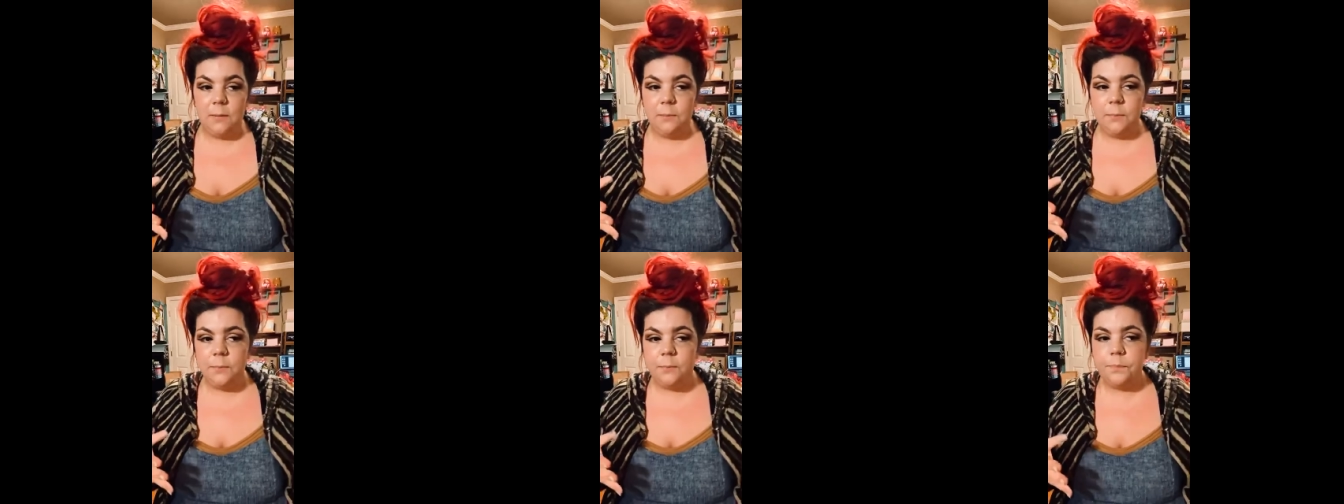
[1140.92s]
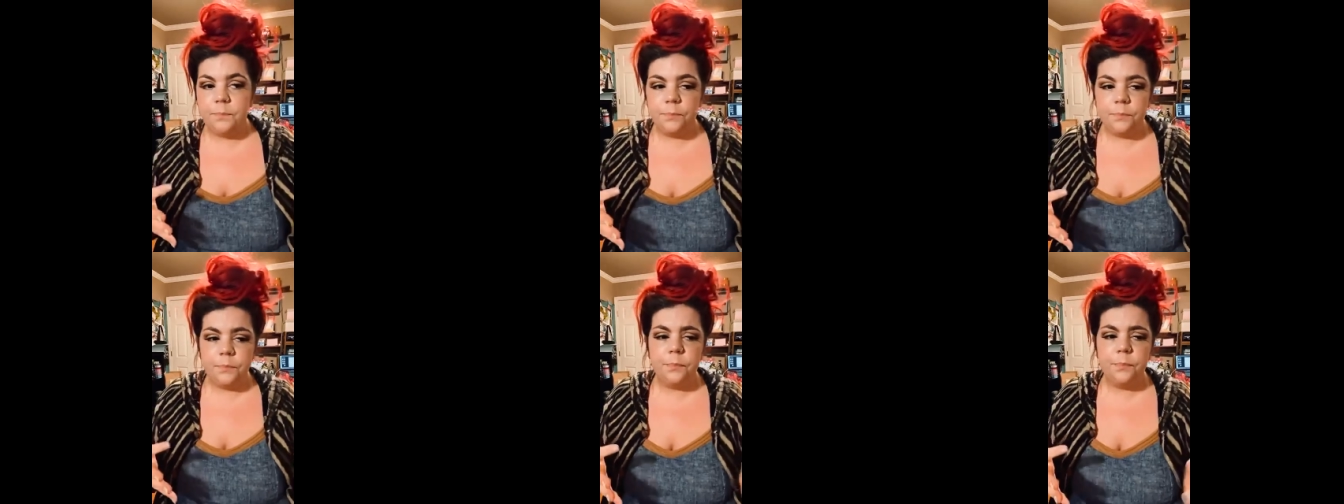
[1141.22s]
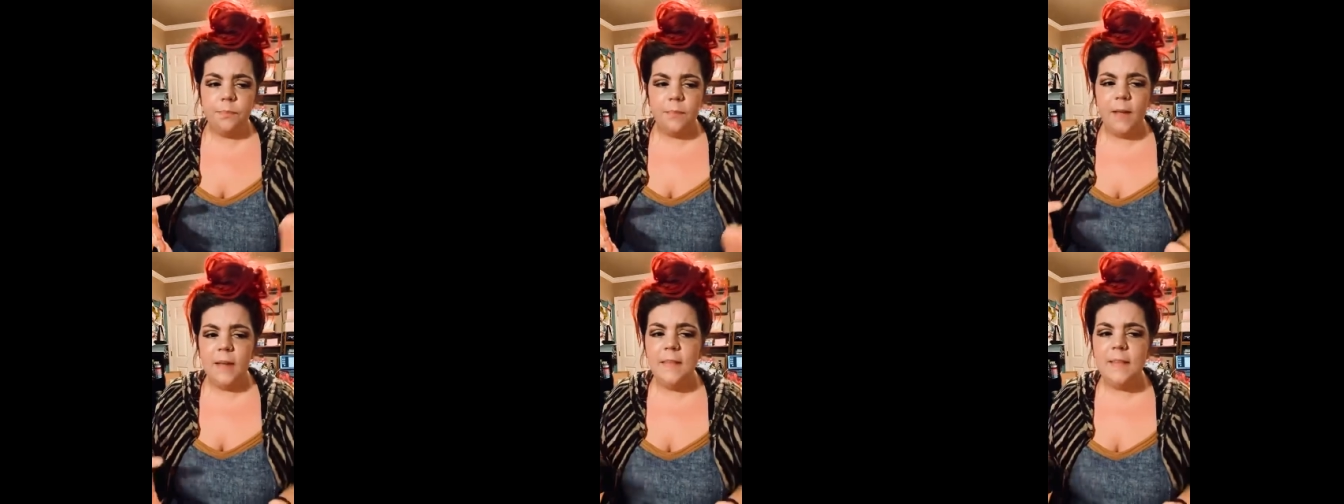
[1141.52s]

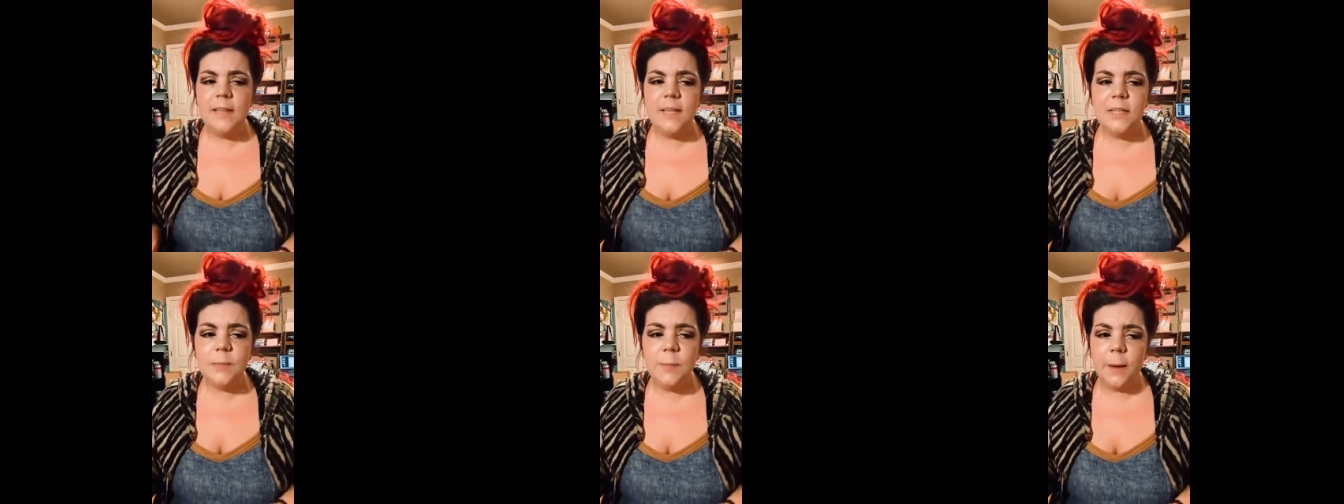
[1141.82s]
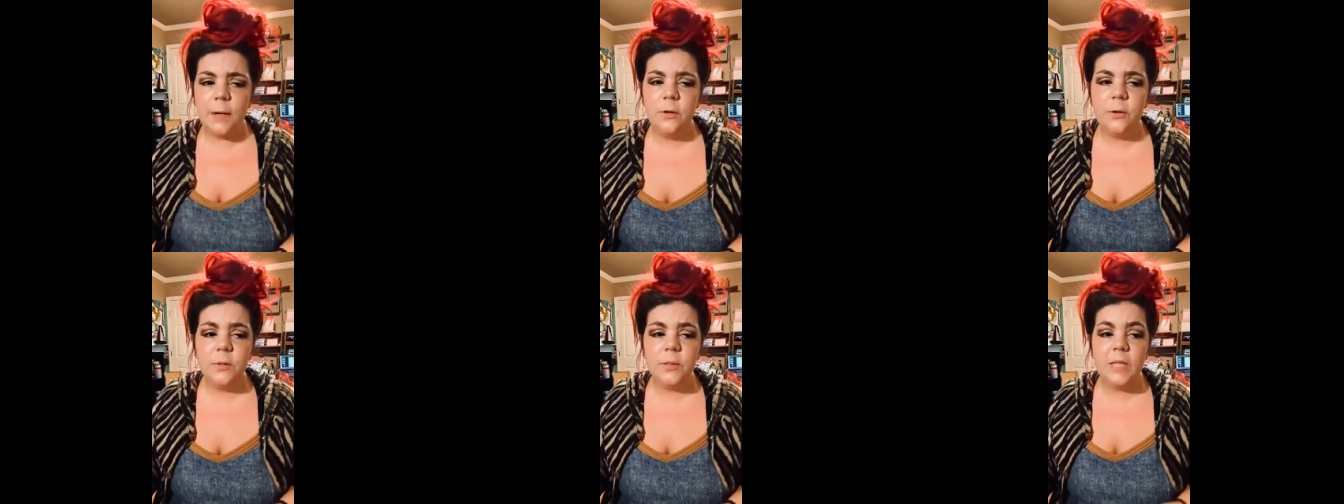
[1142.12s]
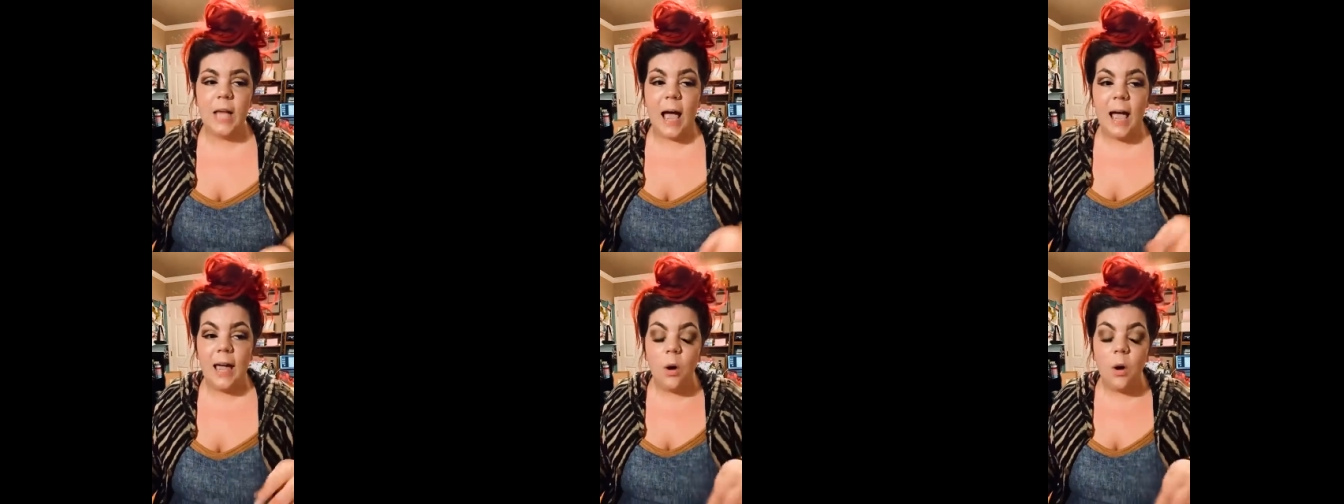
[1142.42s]
in these
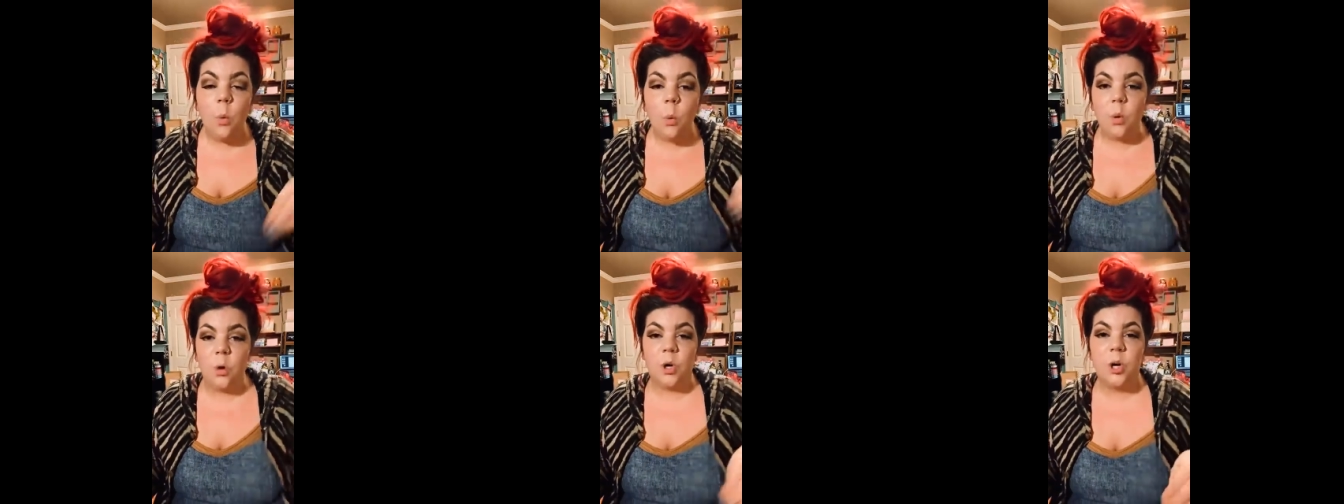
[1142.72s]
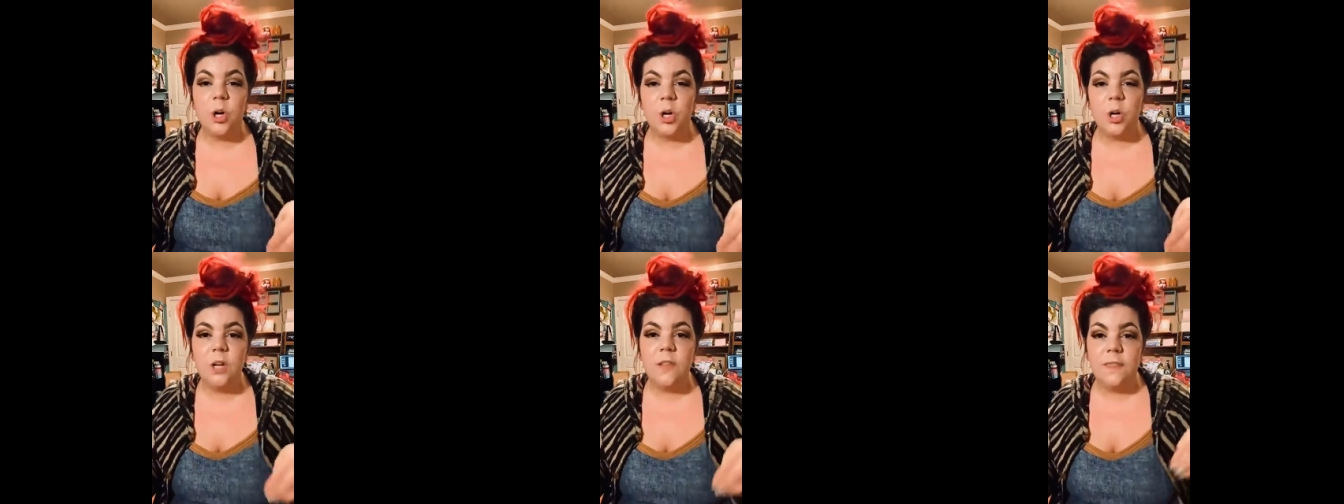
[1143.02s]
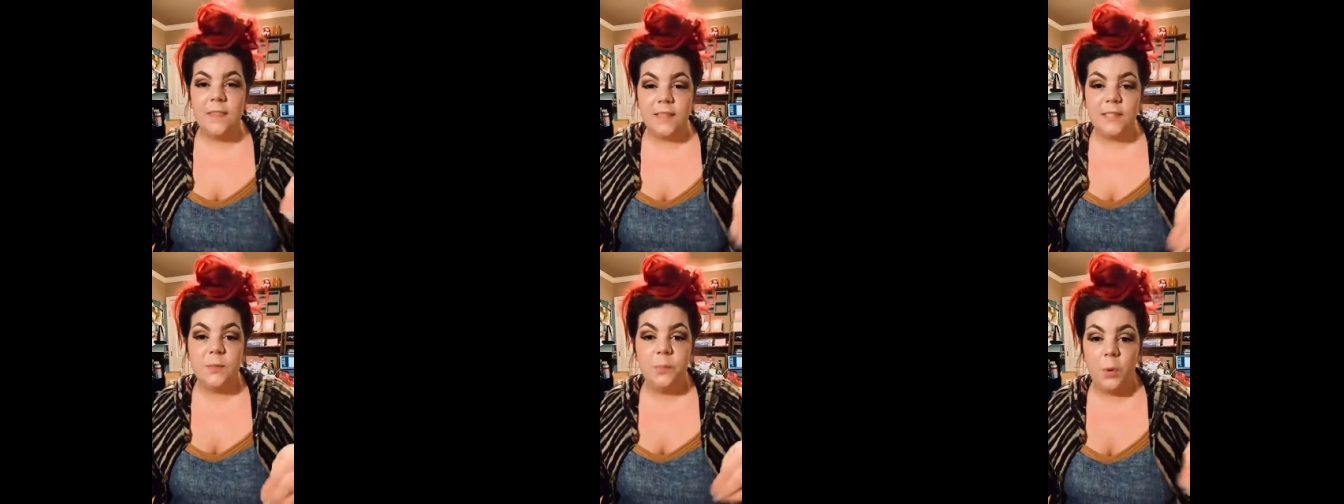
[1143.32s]
bundles, I ordered
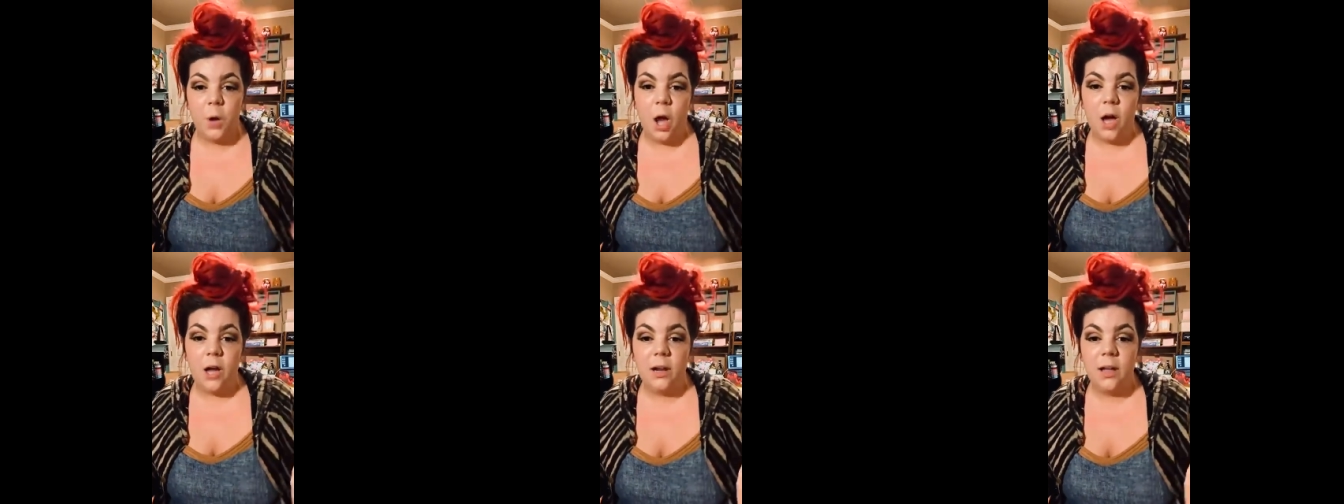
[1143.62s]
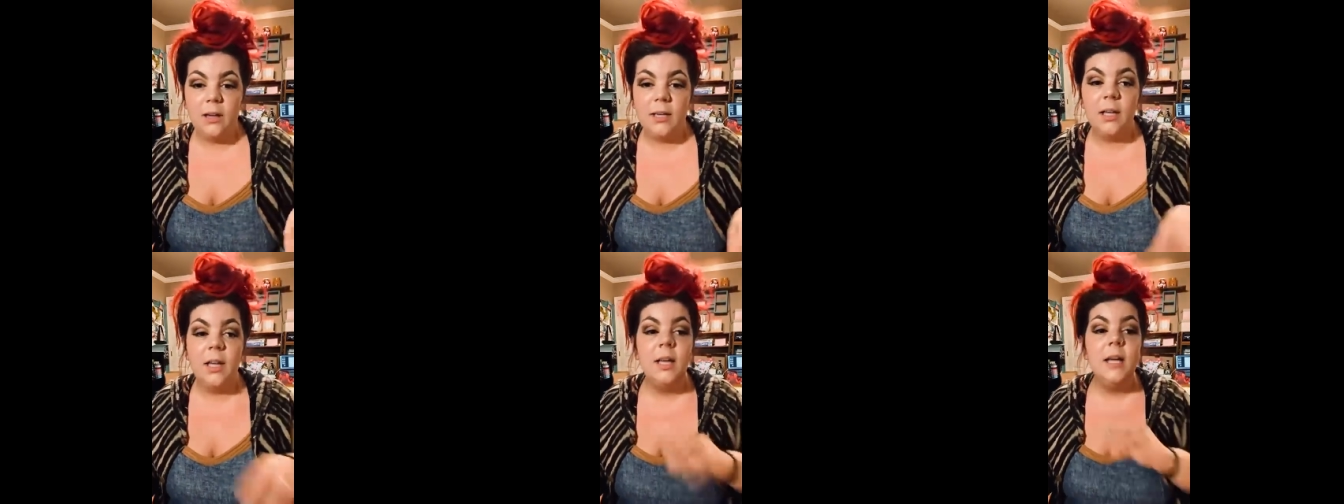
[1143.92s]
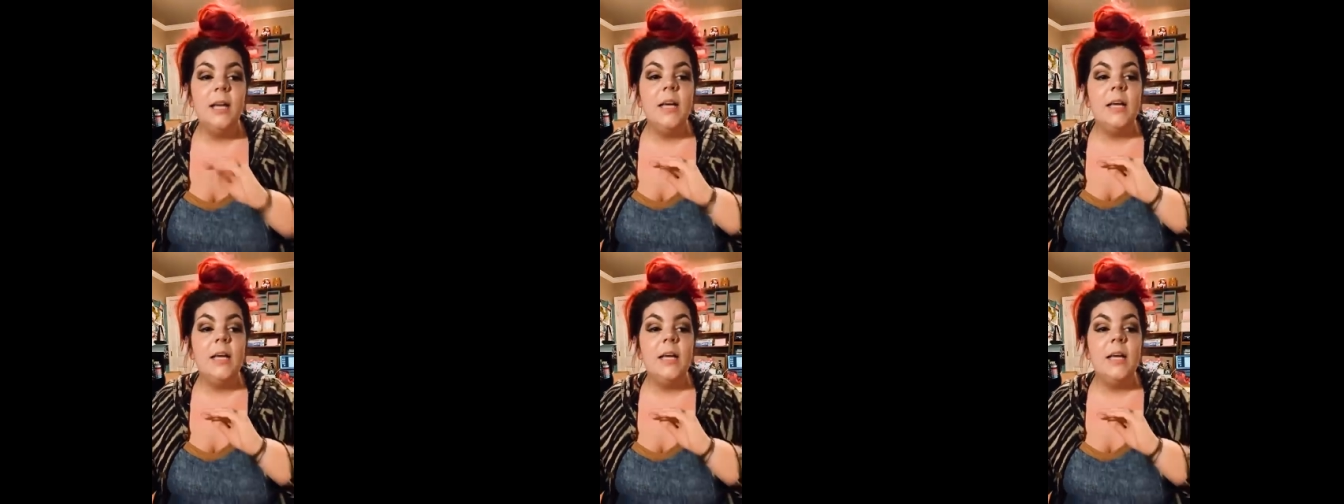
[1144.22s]
this product